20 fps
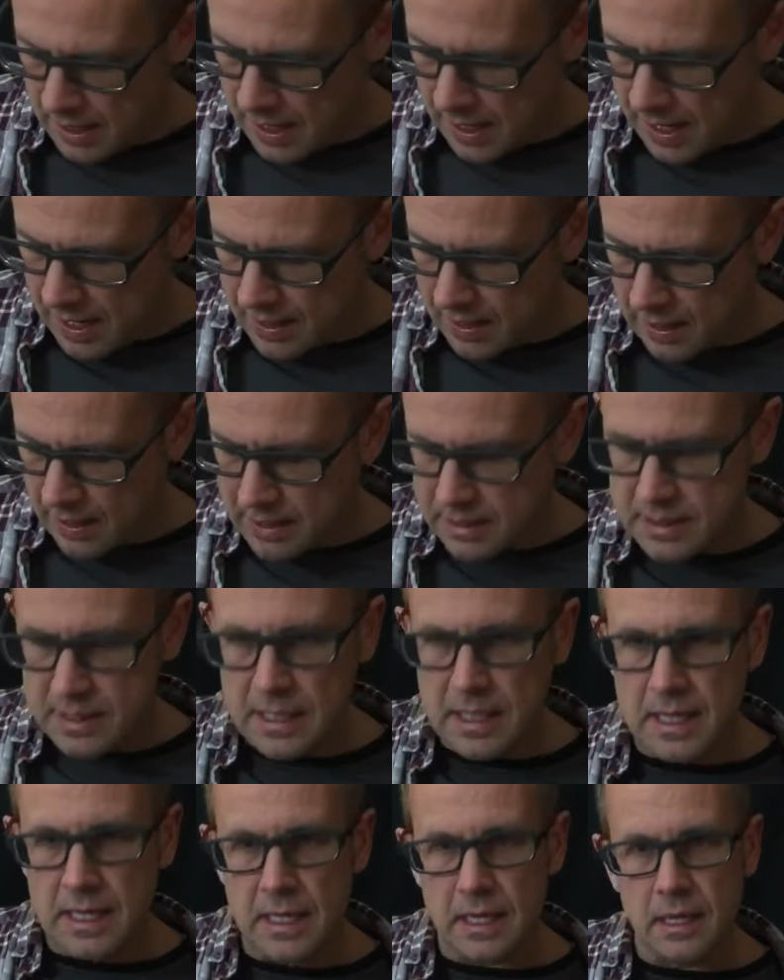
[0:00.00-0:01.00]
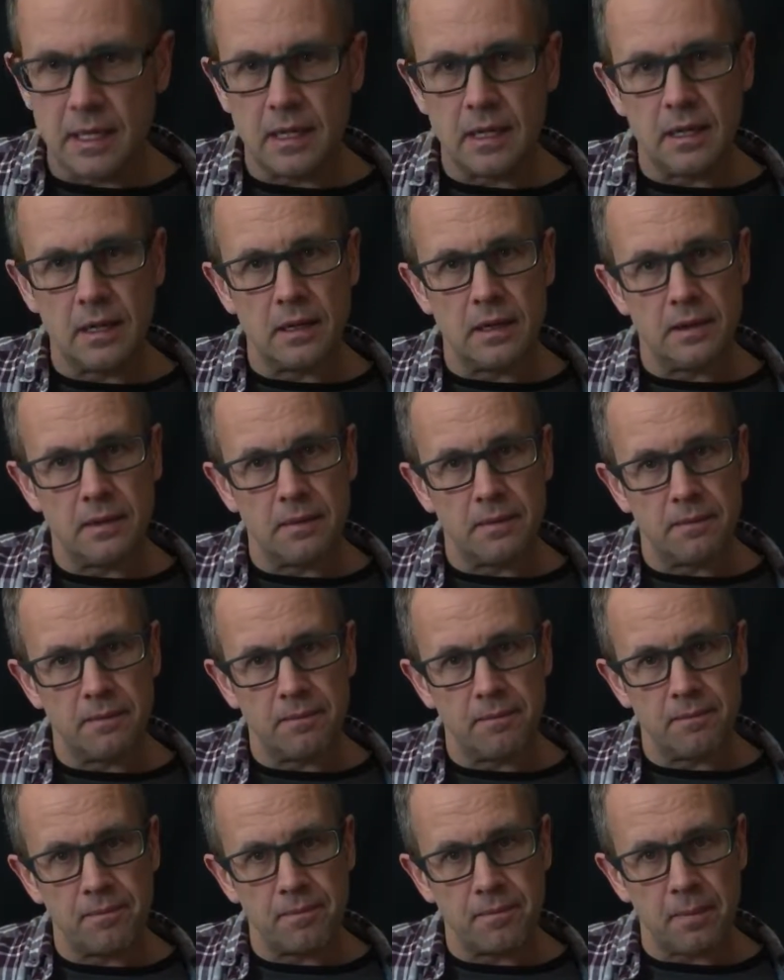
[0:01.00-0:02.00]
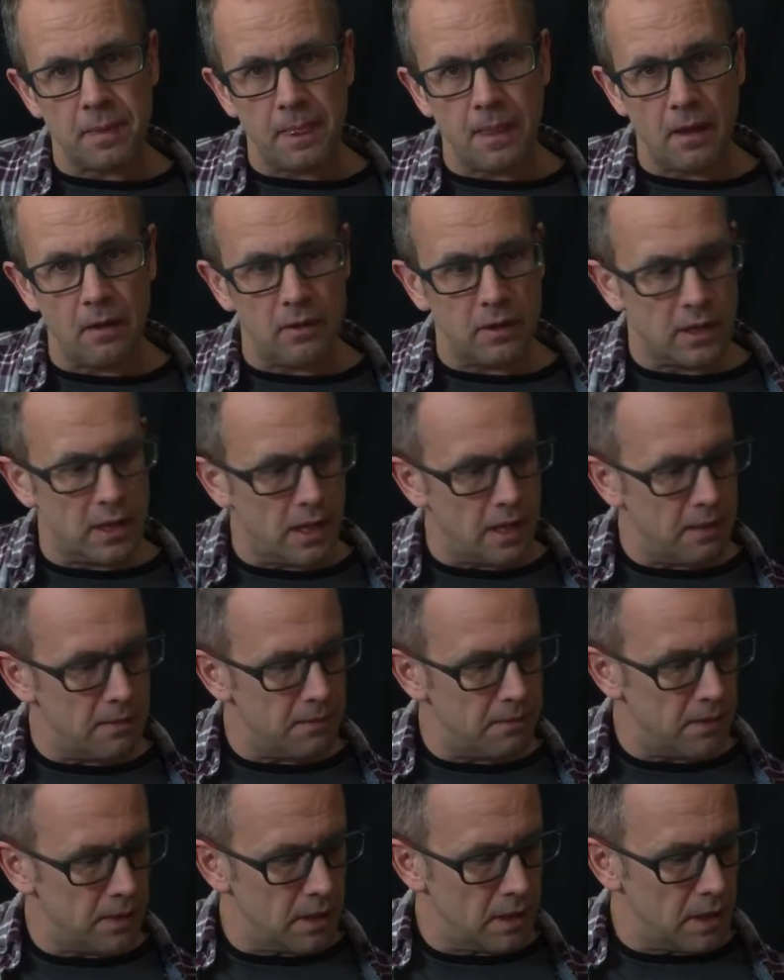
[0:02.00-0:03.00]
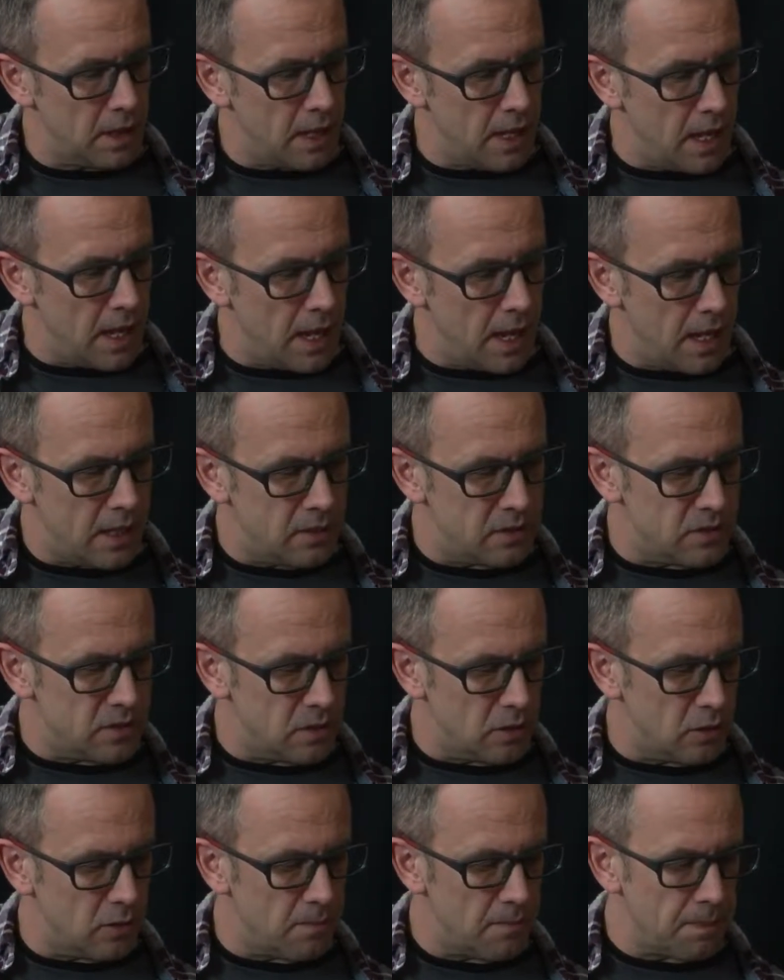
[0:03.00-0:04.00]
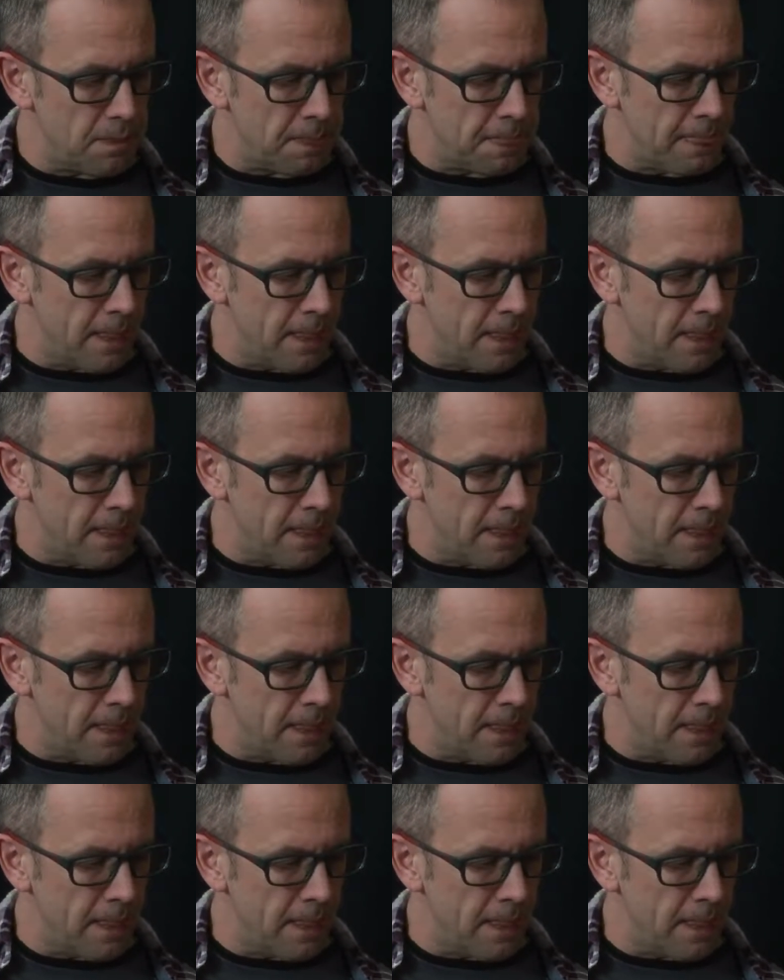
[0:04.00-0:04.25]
and a D. Okay? And so